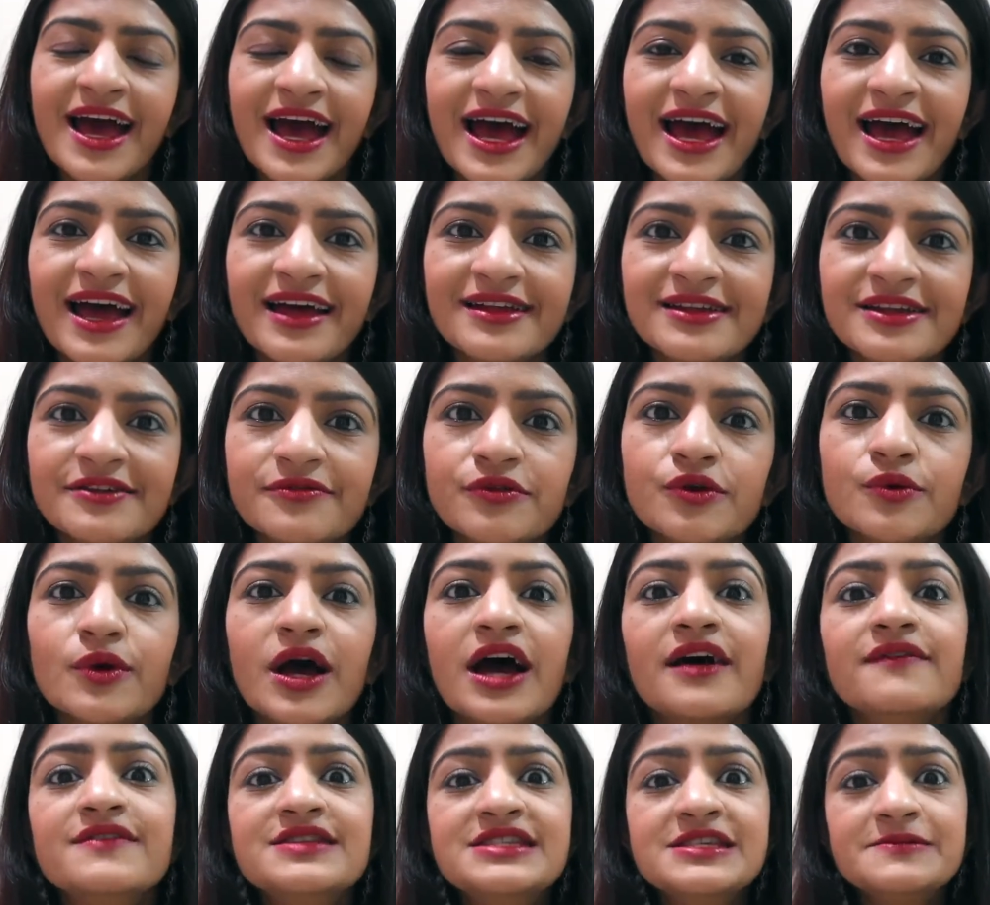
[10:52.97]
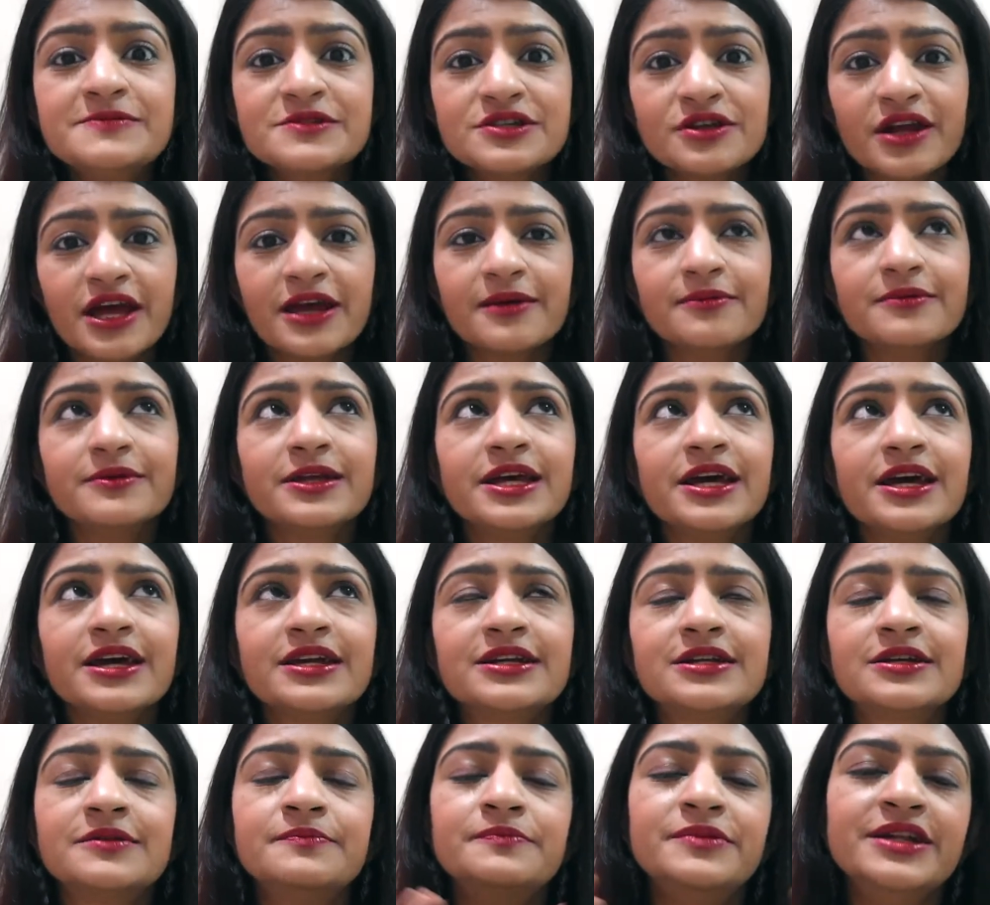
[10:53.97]
And if you haven't subscribed
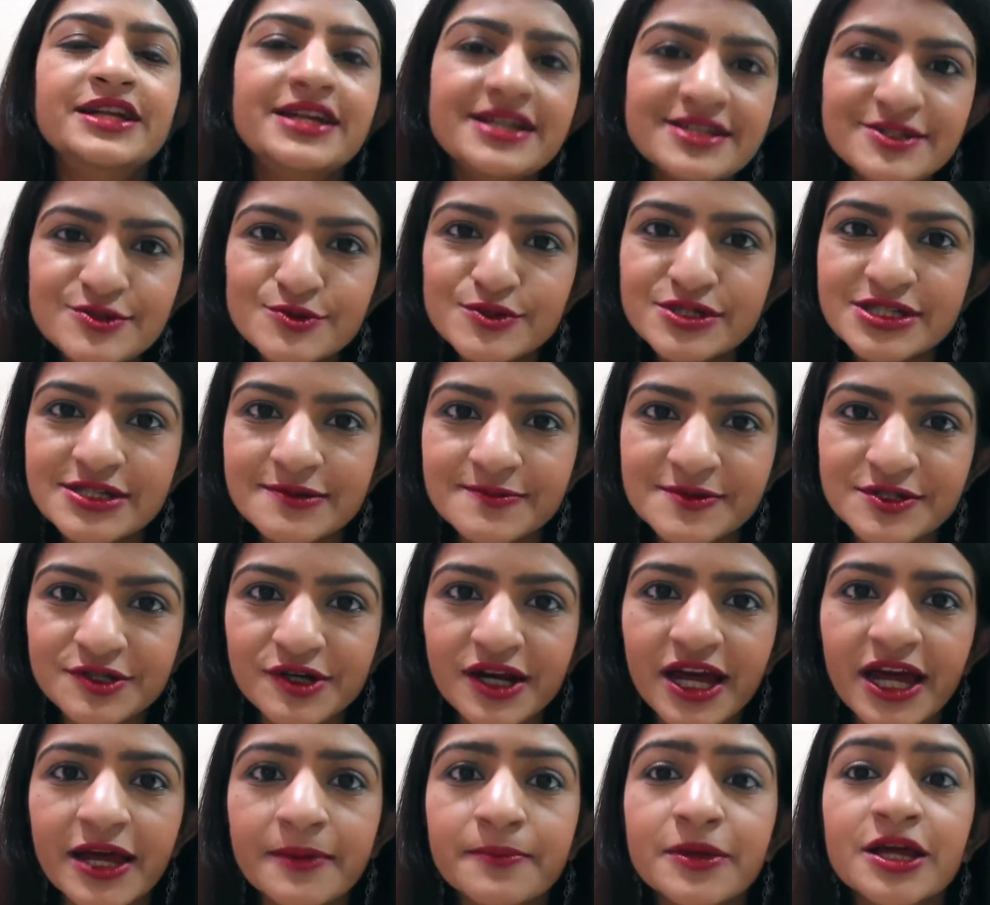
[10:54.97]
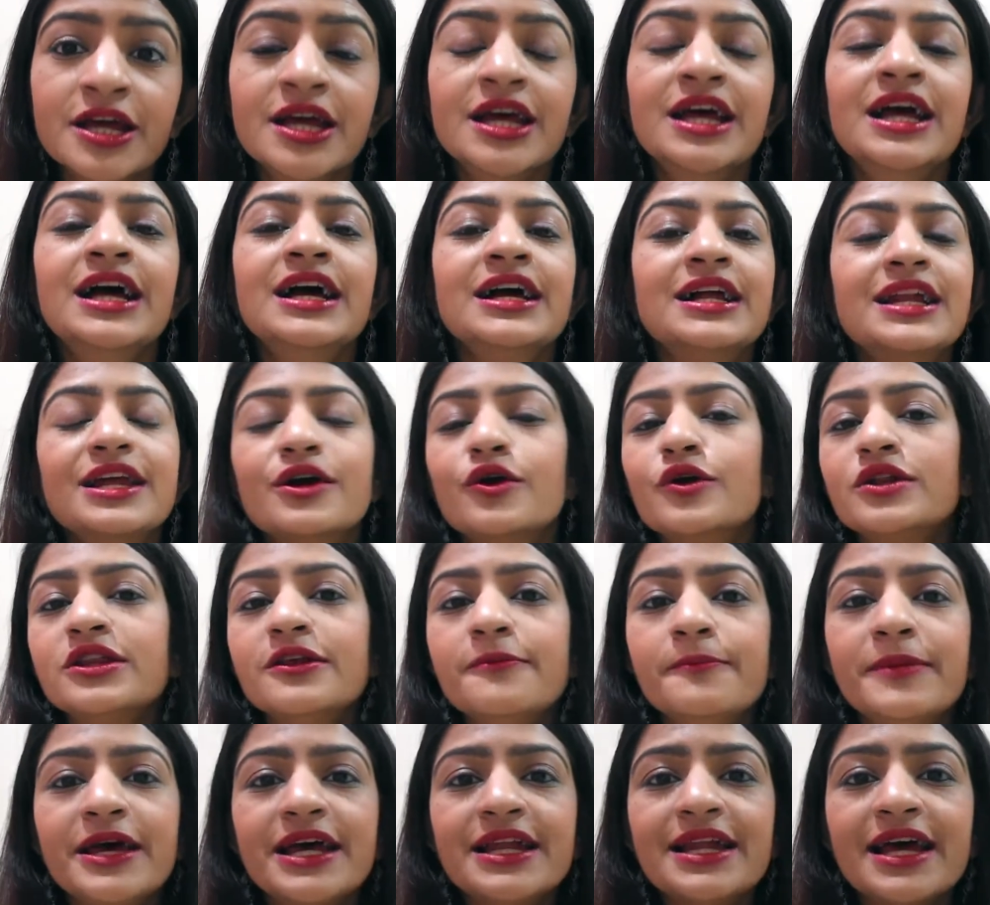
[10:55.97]
yet, please do subscribe. Click on
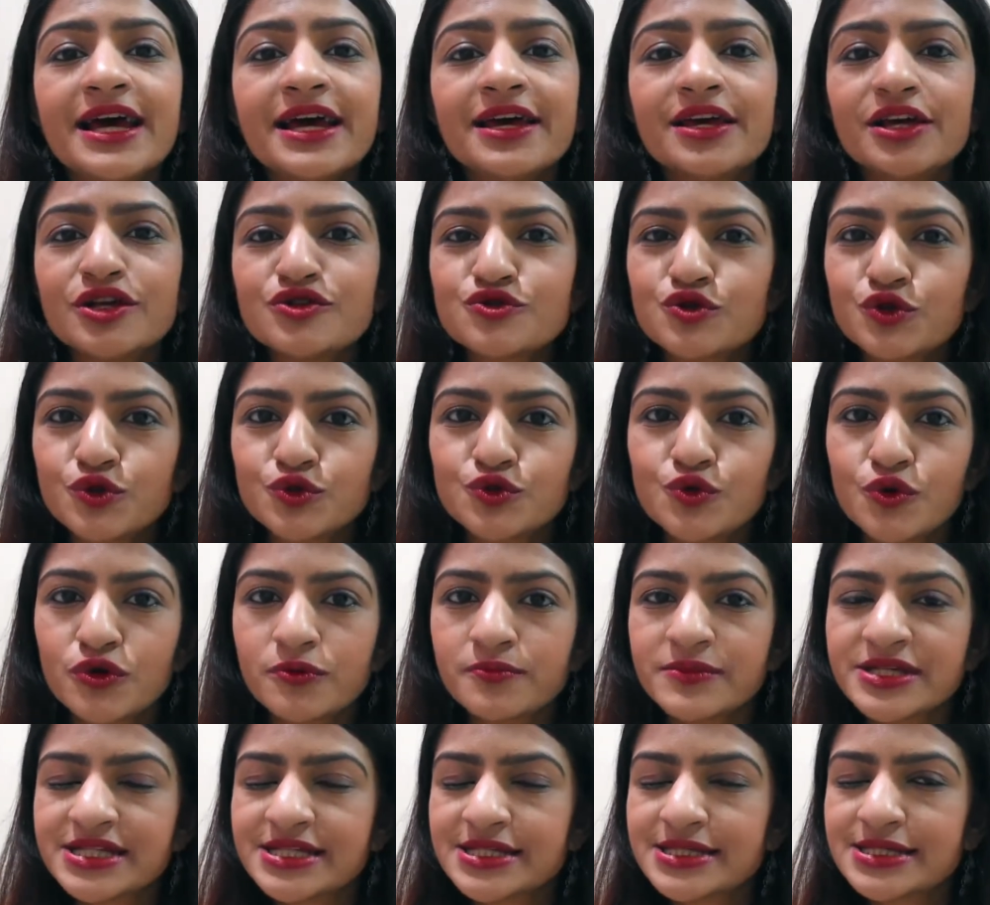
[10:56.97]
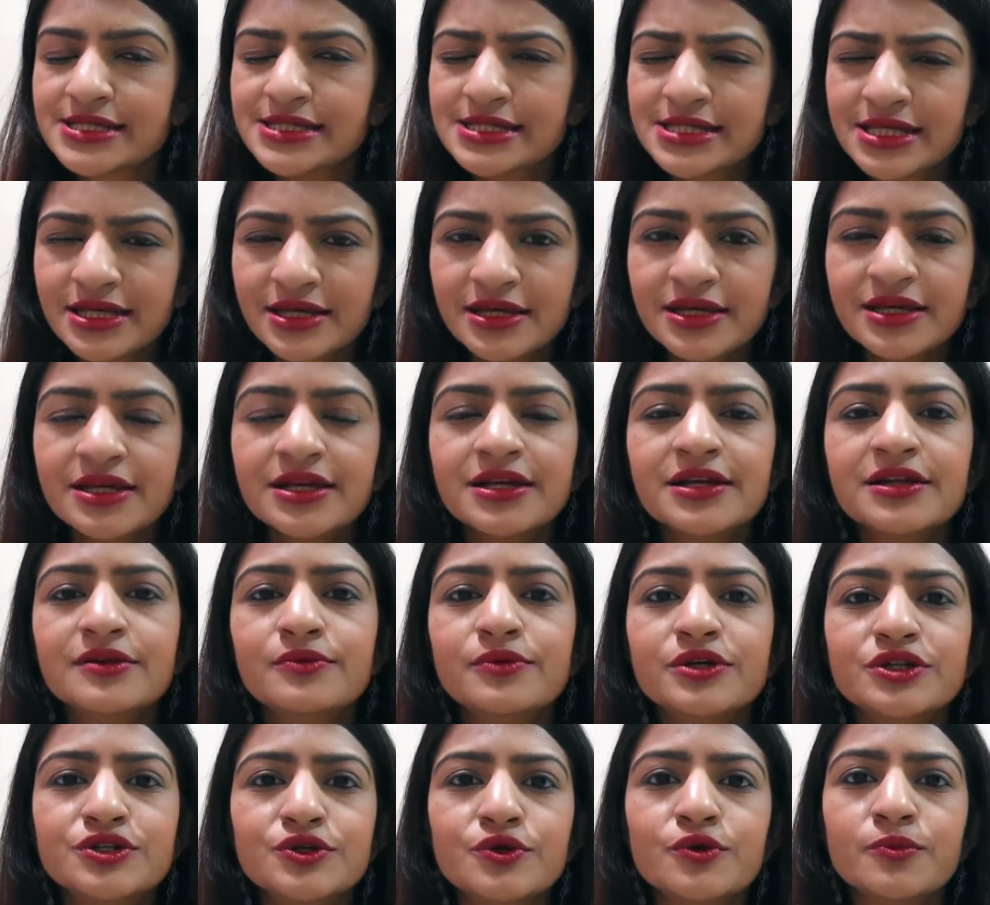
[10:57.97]
the bell icon so you don't miss a single
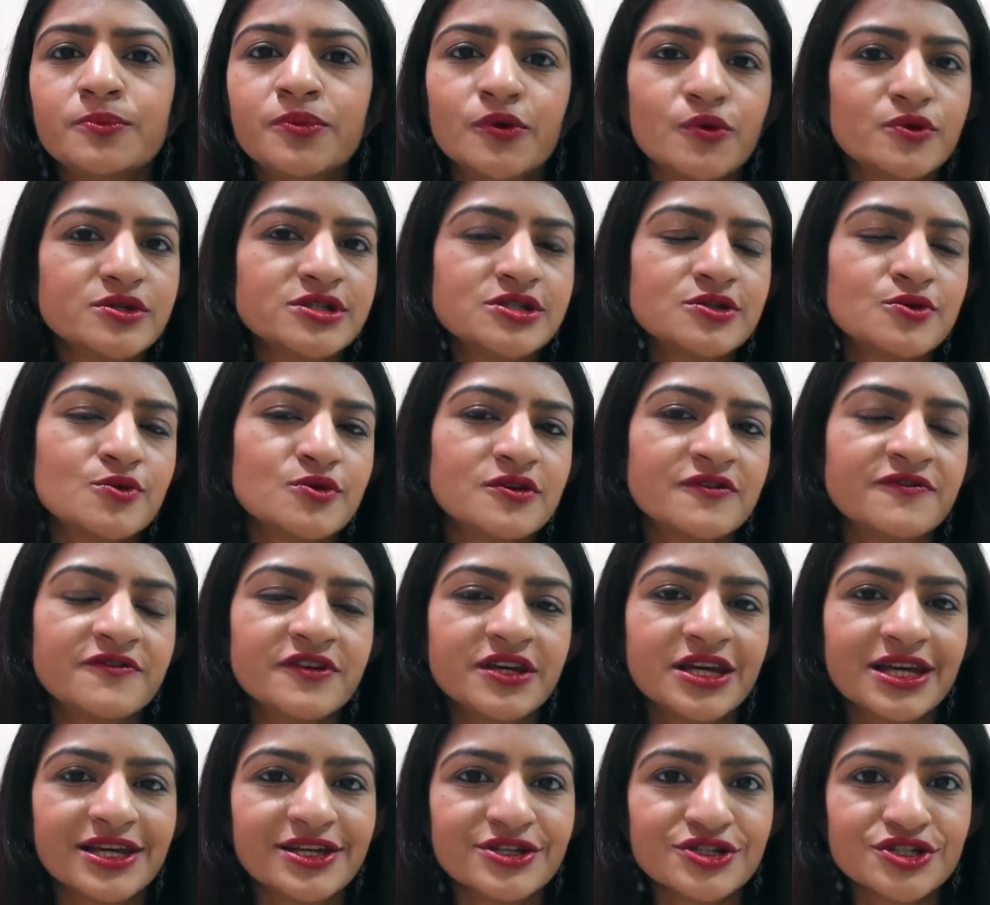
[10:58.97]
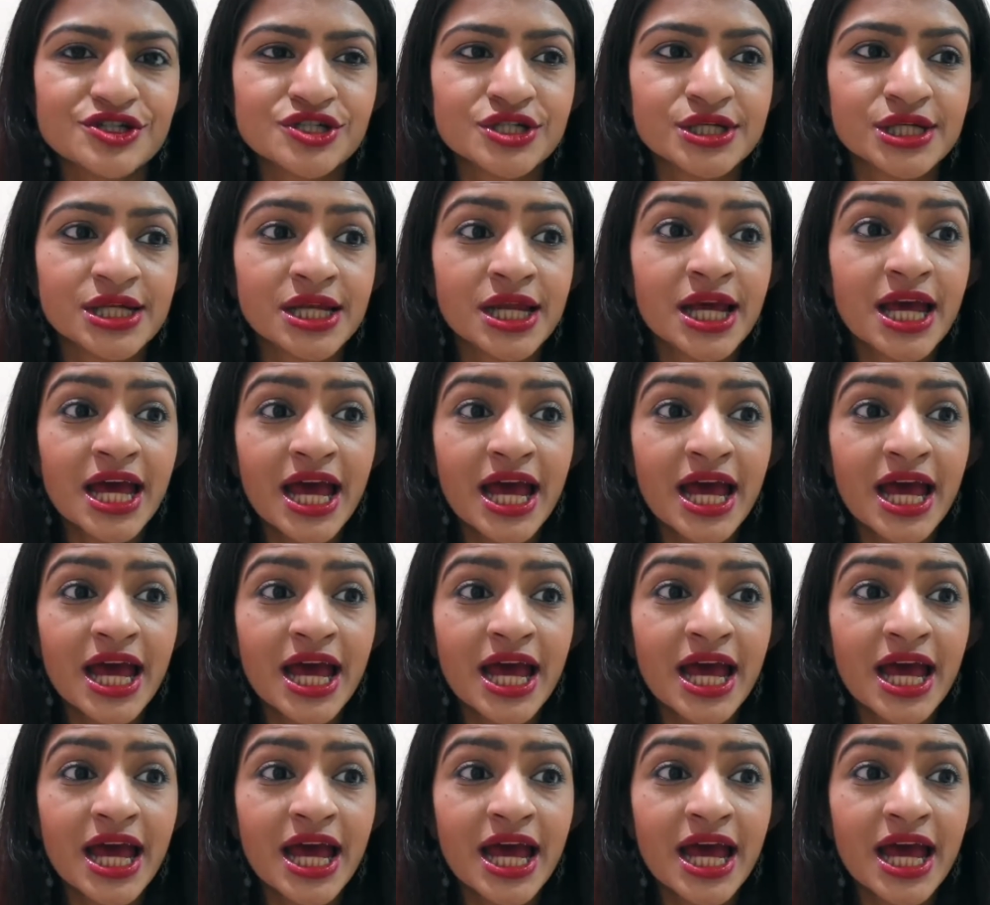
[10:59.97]
video post notification.